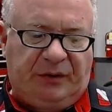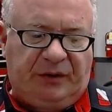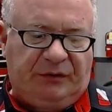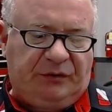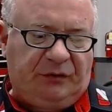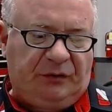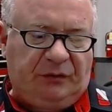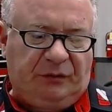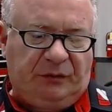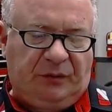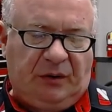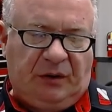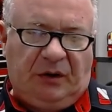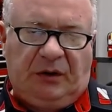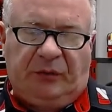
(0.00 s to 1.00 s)
into
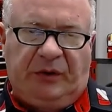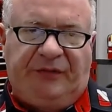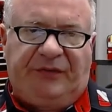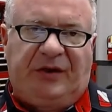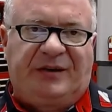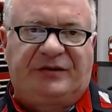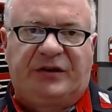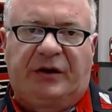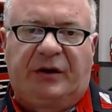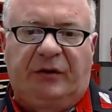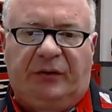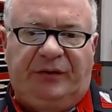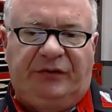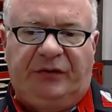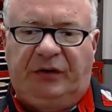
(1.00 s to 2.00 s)
reflashing
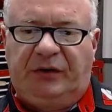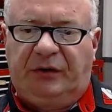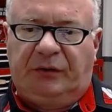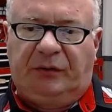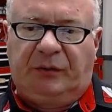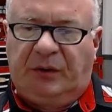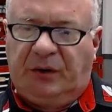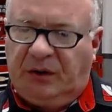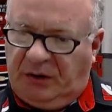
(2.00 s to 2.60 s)
your ECU.